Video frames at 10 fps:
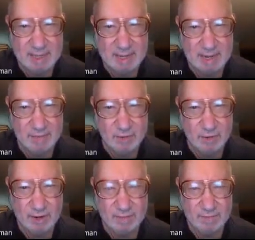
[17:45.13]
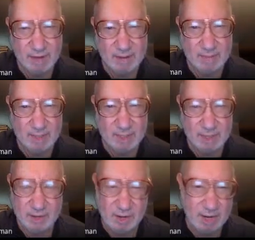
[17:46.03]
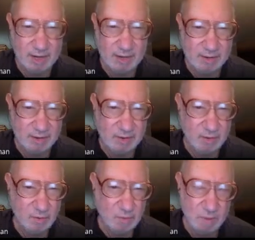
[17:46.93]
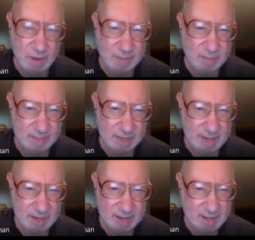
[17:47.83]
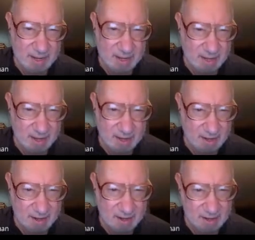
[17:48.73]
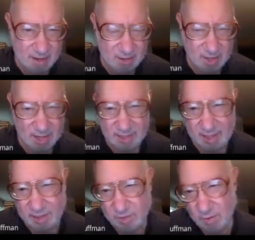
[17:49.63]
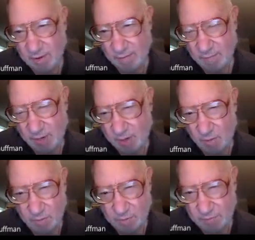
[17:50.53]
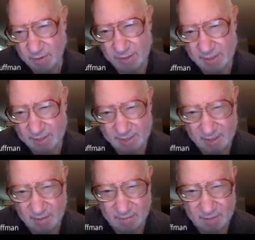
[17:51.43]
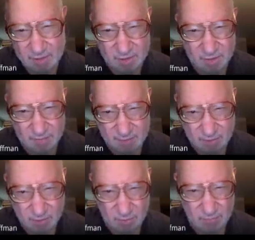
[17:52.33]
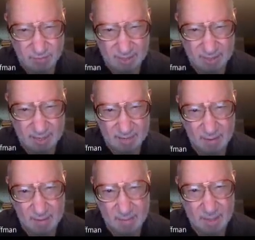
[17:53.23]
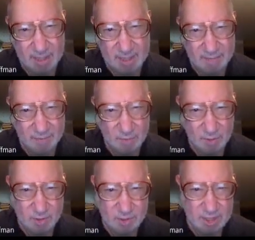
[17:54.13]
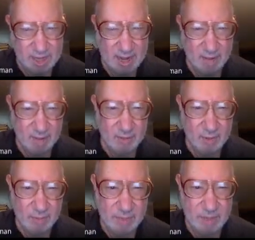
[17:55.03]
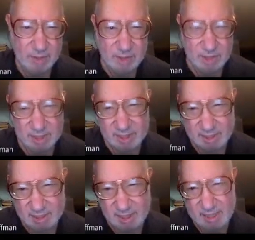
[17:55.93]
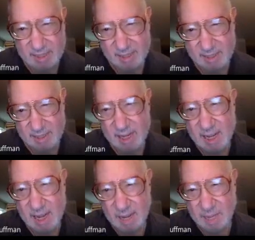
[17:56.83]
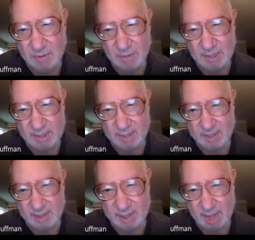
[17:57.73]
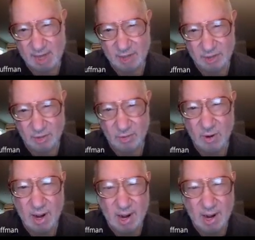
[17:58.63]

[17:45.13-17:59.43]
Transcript: if you look at Feynman, you probably are likely to have been over various derivations of this sort of thing anyway, but if you want to see how it appears in his thesis, I put it into the slideshow.